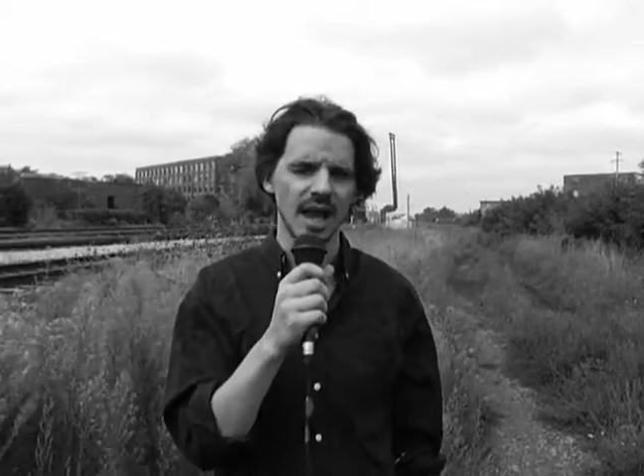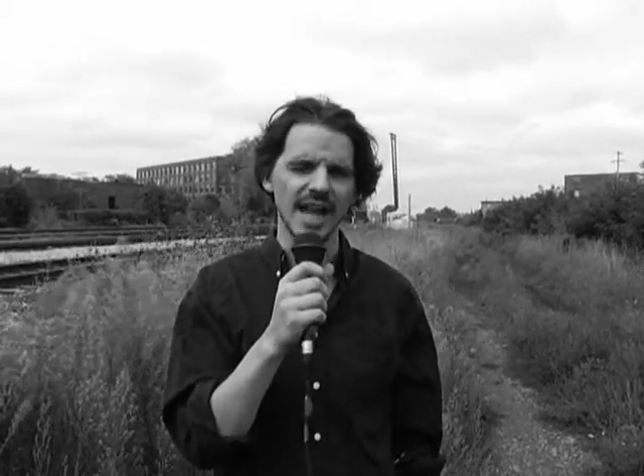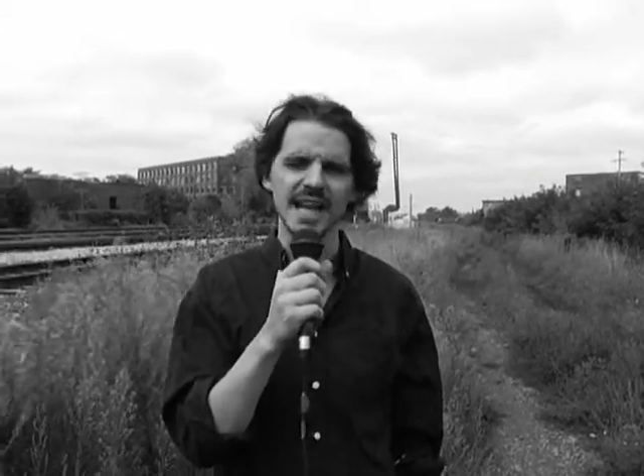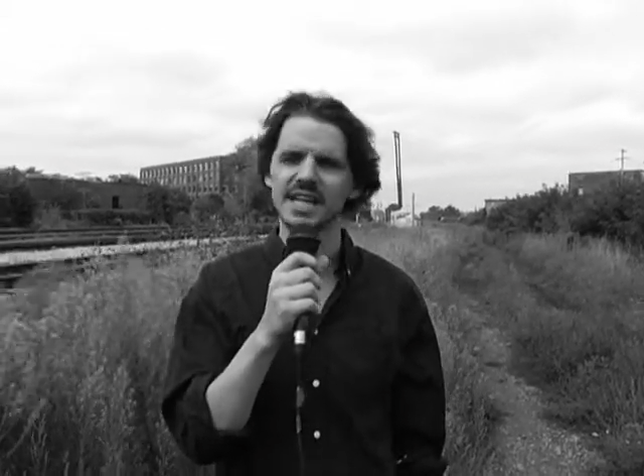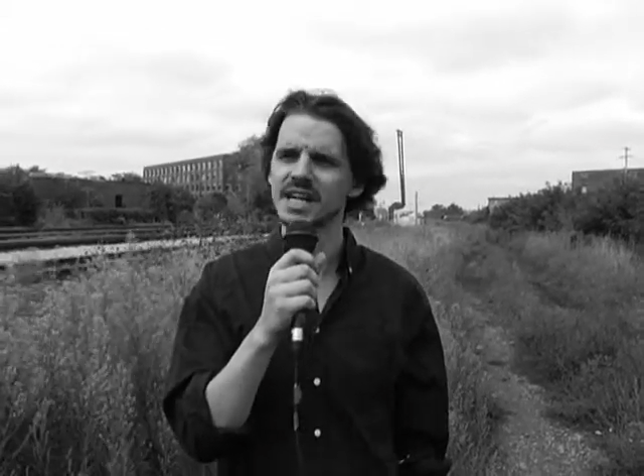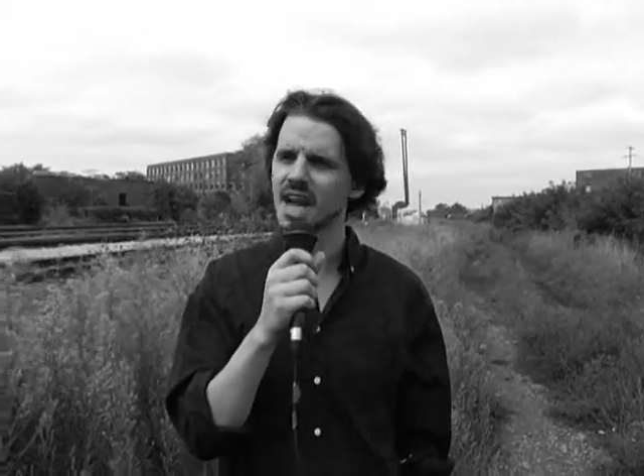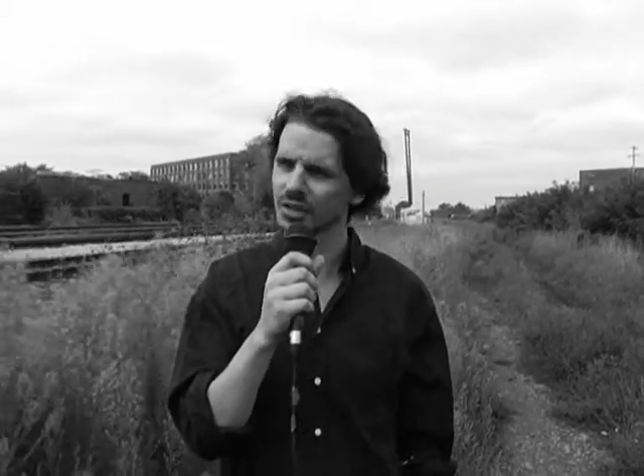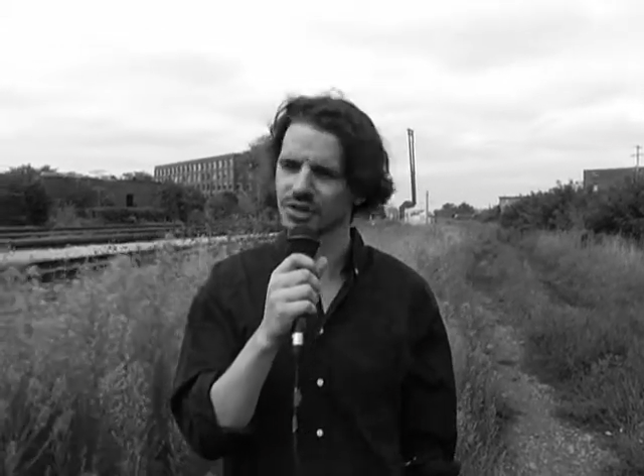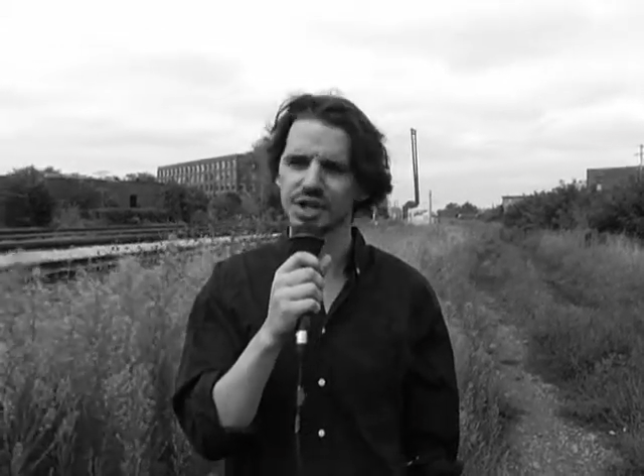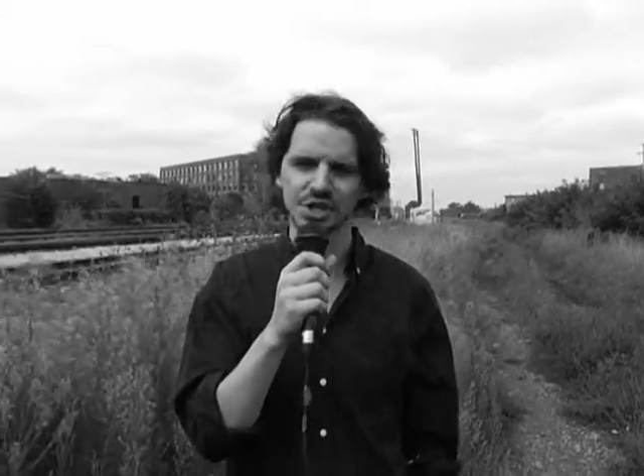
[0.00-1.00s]
And yet
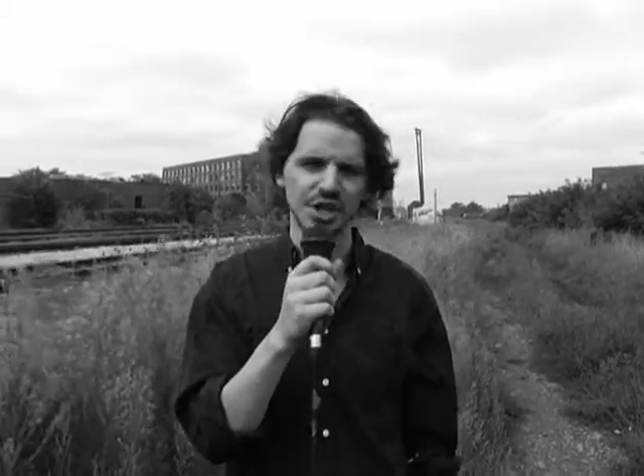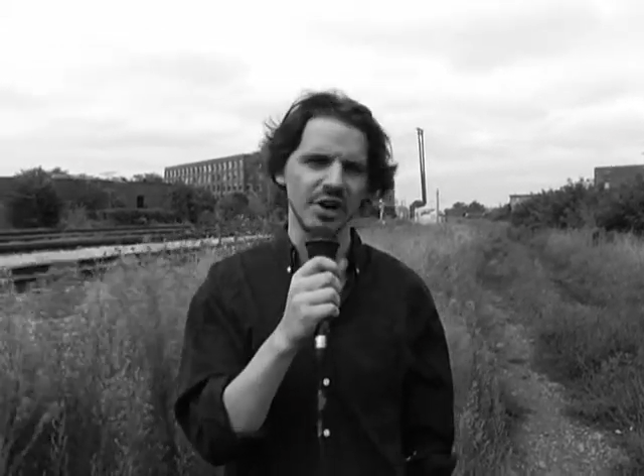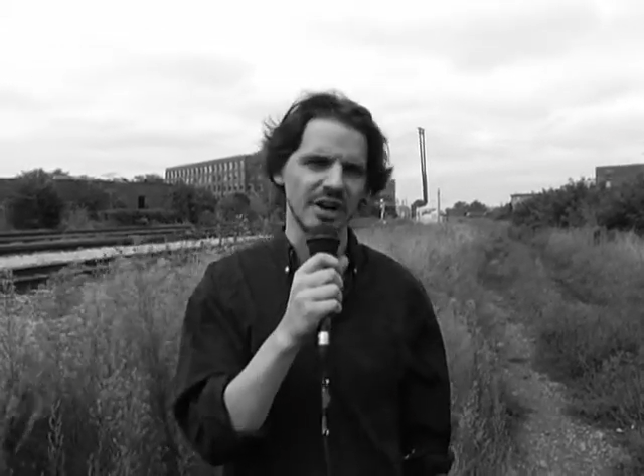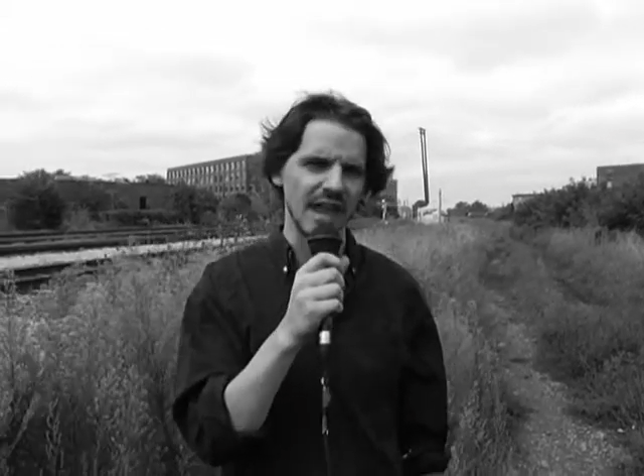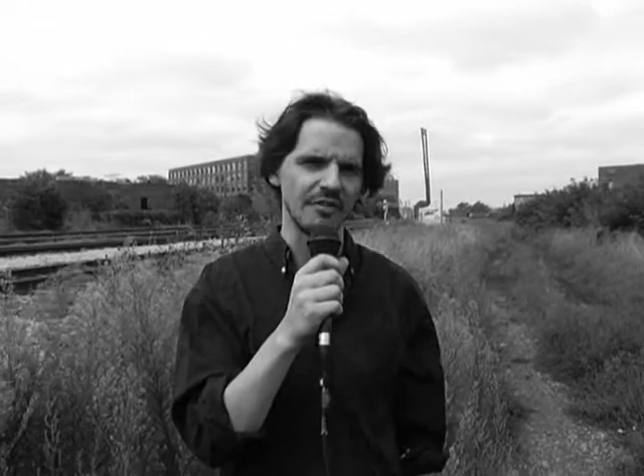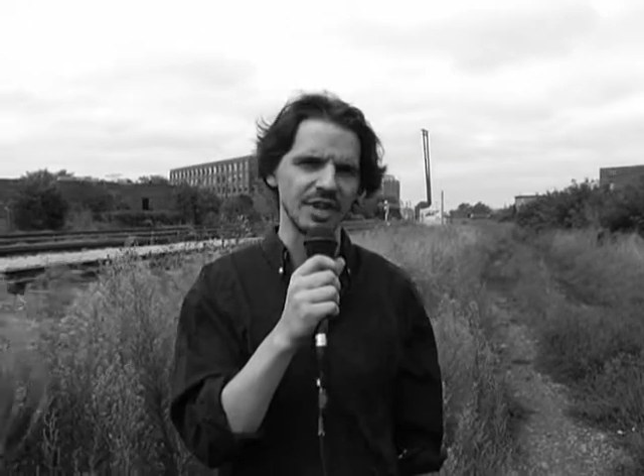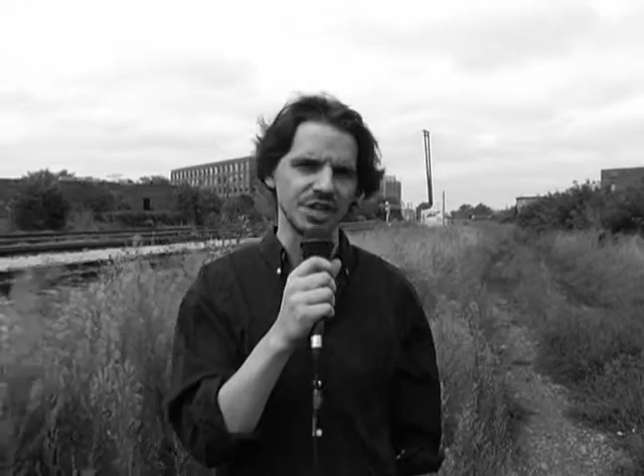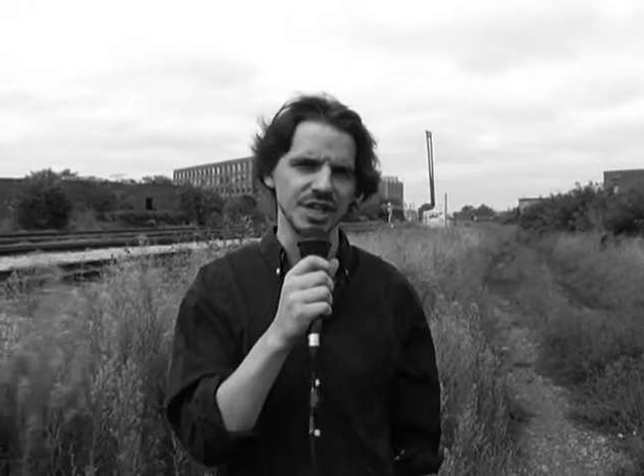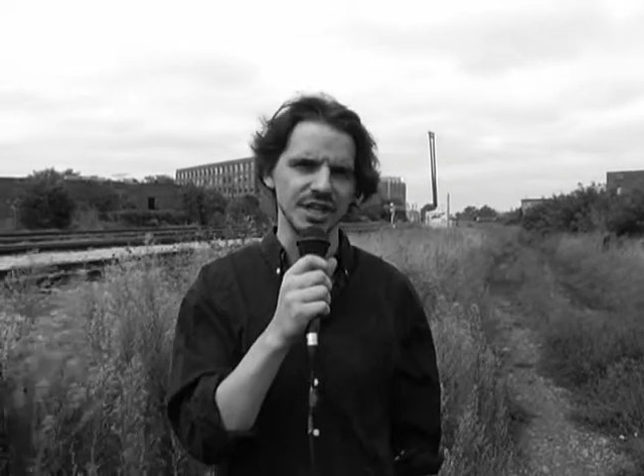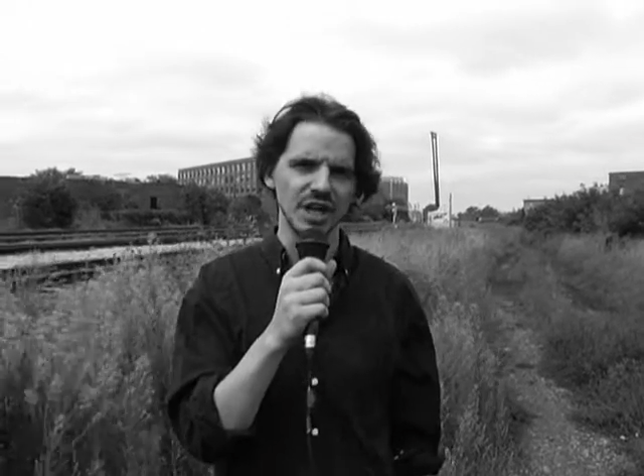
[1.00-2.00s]
another dictionary
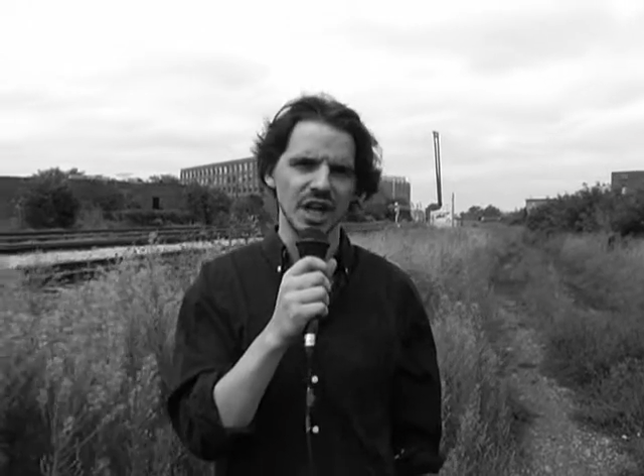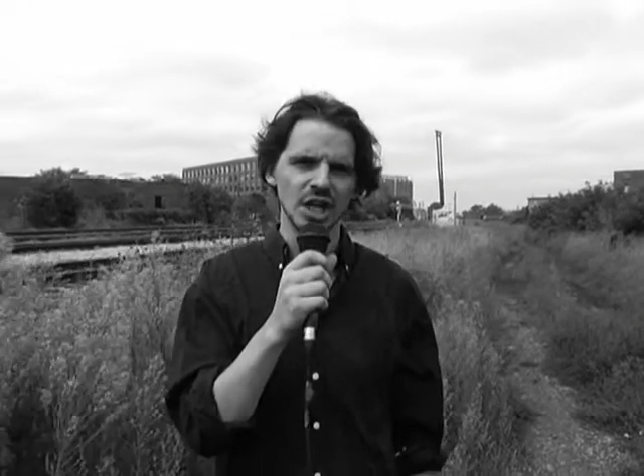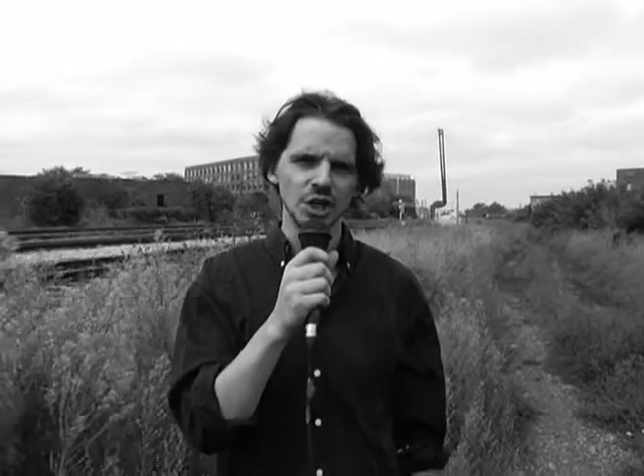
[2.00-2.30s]
definition is